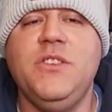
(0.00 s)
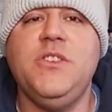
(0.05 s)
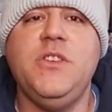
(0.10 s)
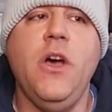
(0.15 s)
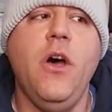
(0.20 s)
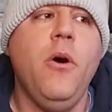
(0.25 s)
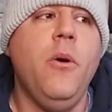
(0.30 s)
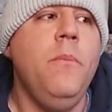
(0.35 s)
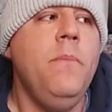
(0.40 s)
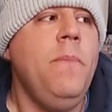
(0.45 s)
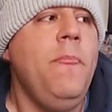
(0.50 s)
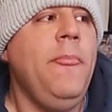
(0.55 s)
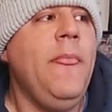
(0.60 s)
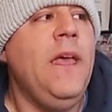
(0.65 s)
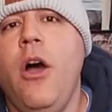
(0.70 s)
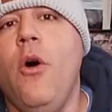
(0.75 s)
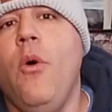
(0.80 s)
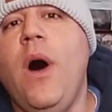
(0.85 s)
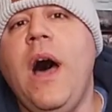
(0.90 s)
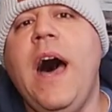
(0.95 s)
So
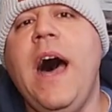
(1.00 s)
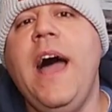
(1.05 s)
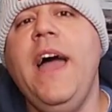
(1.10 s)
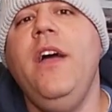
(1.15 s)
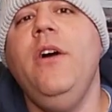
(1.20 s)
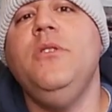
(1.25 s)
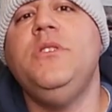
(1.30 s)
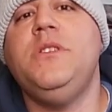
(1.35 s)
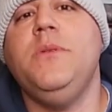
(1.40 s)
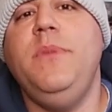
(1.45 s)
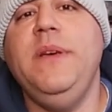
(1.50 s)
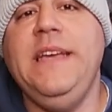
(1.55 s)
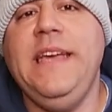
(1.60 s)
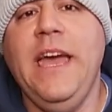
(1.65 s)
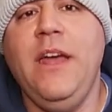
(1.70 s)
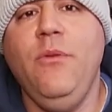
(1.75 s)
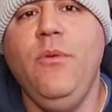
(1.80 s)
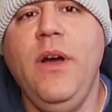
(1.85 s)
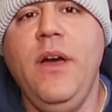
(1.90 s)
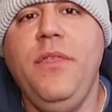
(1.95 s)
Ohio, to
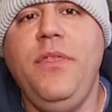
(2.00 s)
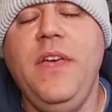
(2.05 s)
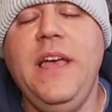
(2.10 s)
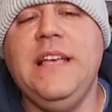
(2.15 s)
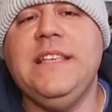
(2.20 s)
begin with,